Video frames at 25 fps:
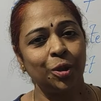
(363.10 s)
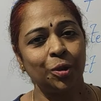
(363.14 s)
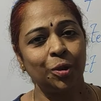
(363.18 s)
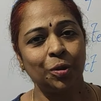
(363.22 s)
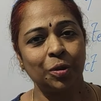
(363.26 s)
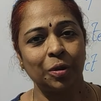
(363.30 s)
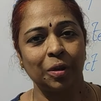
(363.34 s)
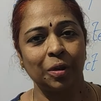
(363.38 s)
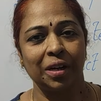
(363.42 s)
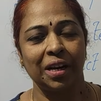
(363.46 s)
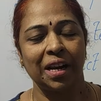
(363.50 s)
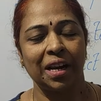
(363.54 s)
you
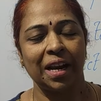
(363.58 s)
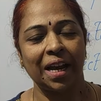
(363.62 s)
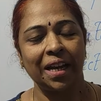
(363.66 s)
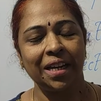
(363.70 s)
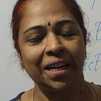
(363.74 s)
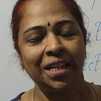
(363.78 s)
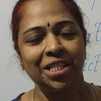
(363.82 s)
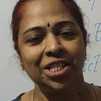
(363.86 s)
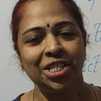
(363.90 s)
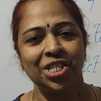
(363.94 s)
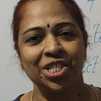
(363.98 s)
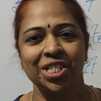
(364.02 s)
to
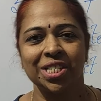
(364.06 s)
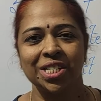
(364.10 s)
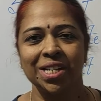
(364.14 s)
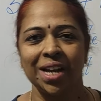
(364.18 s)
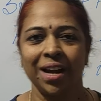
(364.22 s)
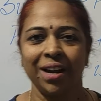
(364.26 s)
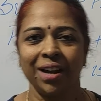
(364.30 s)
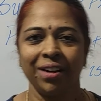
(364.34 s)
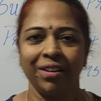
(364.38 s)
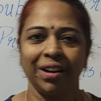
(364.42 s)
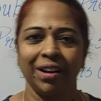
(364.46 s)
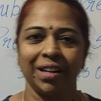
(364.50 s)
like,
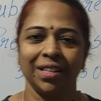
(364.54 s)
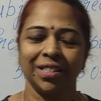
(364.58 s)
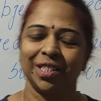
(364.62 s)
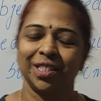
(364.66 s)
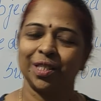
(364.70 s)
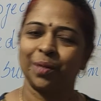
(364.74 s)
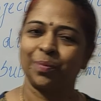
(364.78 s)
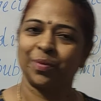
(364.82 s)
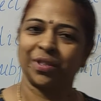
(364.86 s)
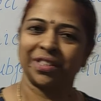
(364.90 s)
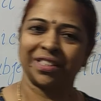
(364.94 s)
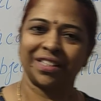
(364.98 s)
share and
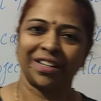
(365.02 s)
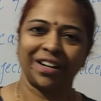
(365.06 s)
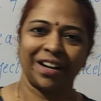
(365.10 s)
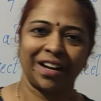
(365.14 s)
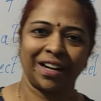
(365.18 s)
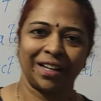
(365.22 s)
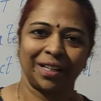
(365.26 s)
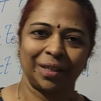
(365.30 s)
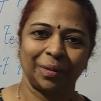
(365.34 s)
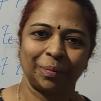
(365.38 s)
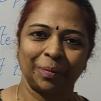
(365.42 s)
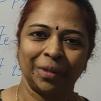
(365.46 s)

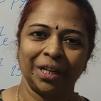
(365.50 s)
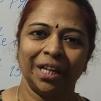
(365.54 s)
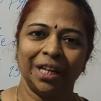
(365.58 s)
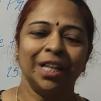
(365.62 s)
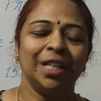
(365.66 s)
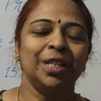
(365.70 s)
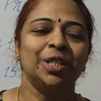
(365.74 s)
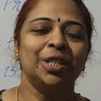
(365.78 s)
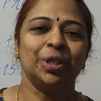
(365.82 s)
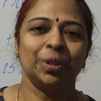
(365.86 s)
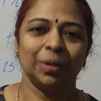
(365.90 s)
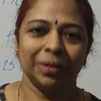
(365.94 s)
subscribe
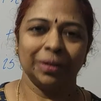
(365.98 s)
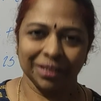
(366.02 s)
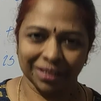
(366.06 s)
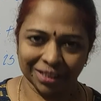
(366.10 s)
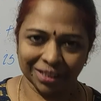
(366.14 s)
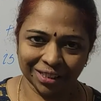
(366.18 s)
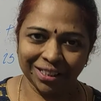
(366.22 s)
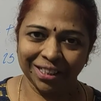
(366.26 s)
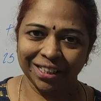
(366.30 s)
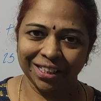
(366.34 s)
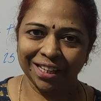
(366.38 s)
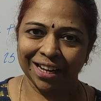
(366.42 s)
to
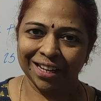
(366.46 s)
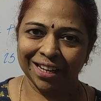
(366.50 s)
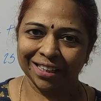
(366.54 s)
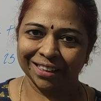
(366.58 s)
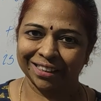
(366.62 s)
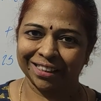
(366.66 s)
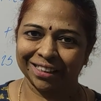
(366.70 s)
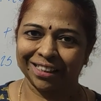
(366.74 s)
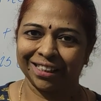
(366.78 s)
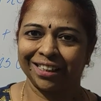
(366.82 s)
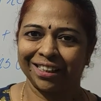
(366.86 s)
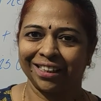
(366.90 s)
Learning
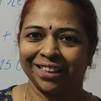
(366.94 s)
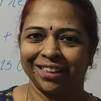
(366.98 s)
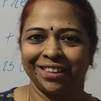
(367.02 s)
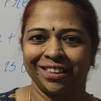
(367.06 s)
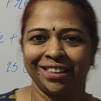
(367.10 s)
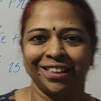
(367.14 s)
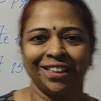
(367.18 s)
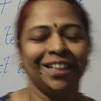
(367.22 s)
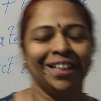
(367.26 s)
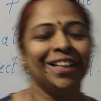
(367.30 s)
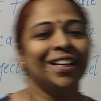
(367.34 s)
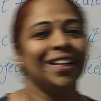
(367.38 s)
Arcade.
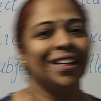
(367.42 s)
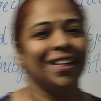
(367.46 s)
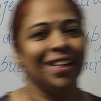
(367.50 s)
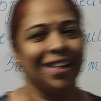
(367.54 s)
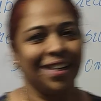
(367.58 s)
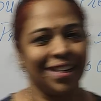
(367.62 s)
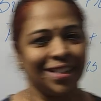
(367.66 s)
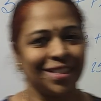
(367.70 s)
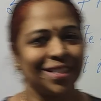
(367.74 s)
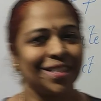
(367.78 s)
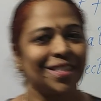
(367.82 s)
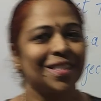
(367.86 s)

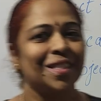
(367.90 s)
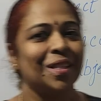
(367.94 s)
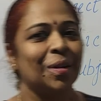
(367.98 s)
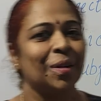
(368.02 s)
Let us